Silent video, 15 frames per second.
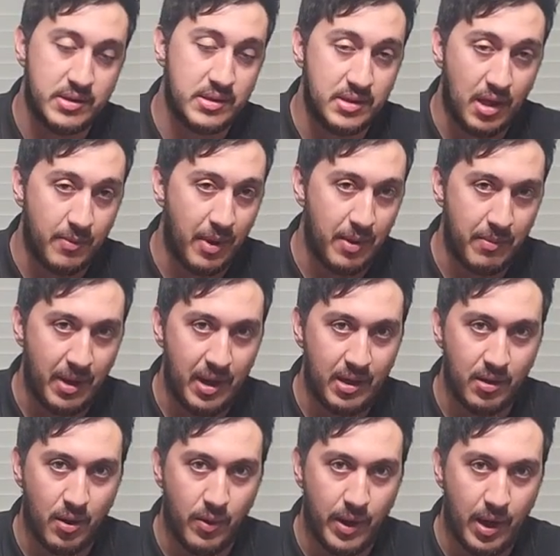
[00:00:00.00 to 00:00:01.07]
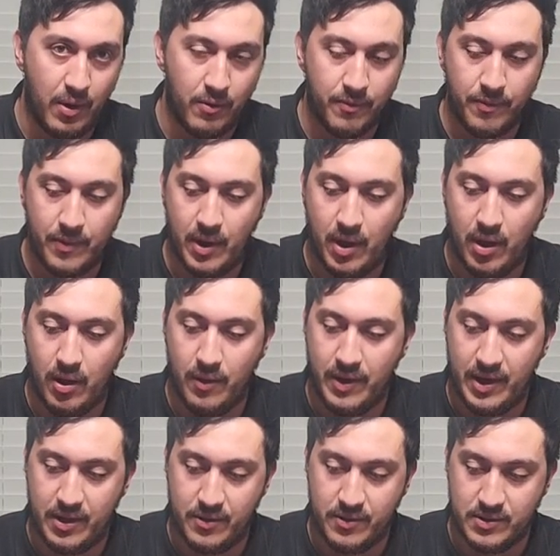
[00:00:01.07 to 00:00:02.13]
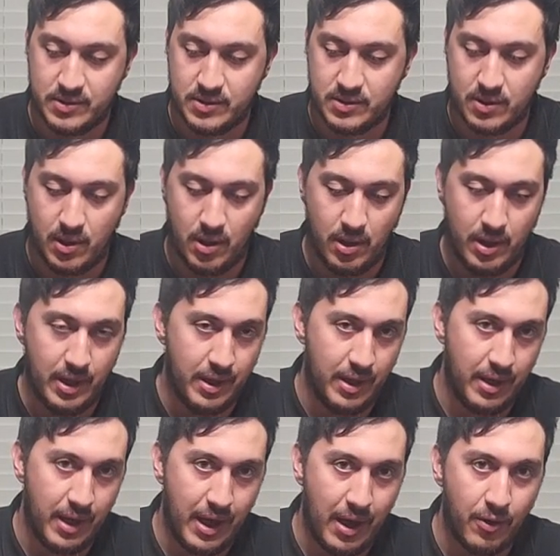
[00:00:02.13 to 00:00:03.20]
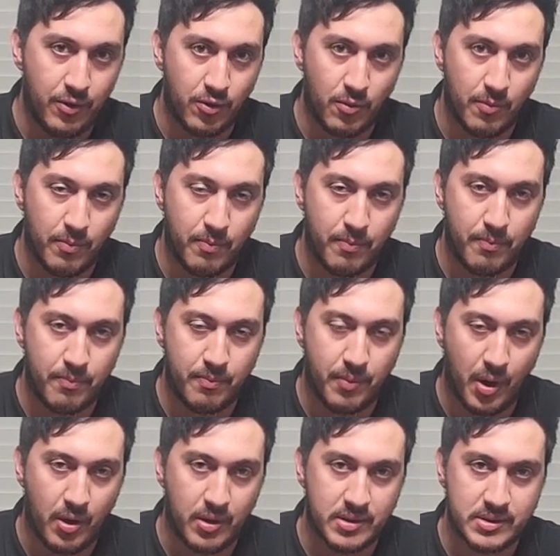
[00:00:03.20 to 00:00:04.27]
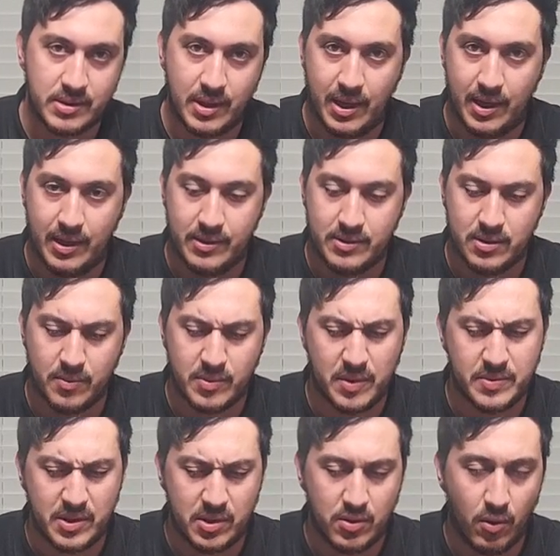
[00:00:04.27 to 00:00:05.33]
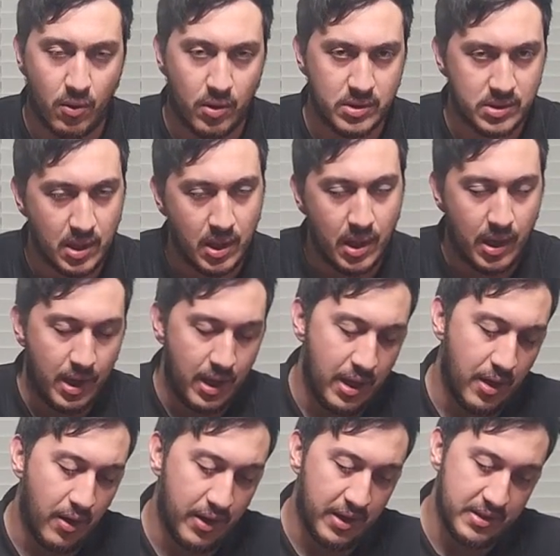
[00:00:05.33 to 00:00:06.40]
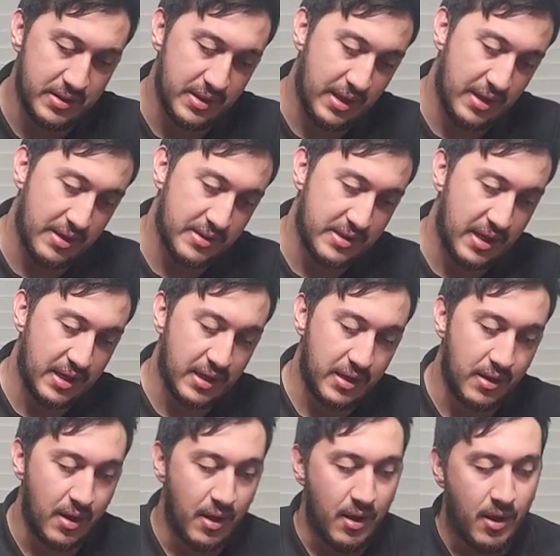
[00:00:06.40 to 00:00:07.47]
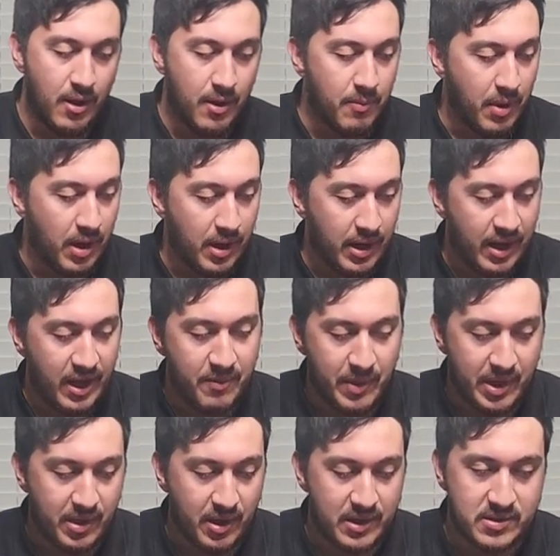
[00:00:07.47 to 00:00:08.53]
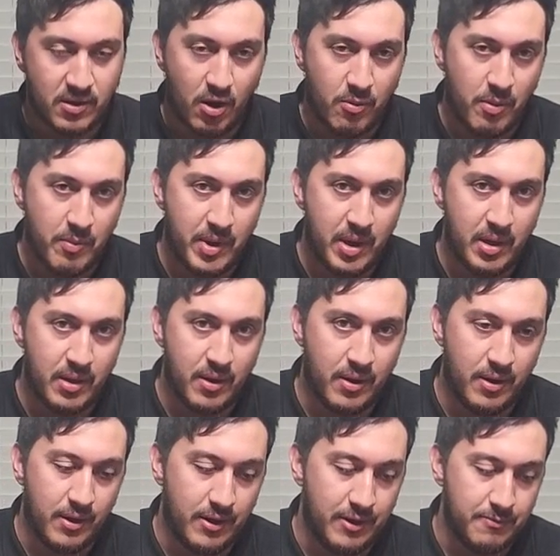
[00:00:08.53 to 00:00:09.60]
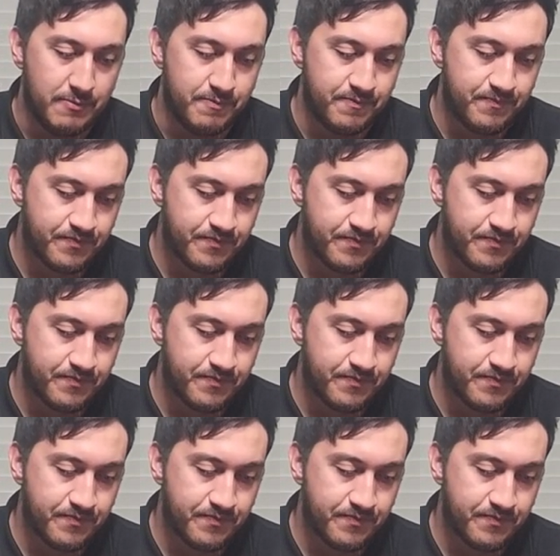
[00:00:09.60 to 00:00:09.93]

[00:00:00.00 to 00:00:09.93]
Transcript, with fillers: is not my main loadout uh, that I use uh, outdoor parks and sometimes indoors, and I'll get into that in a second. But I have my Knight's Armament um,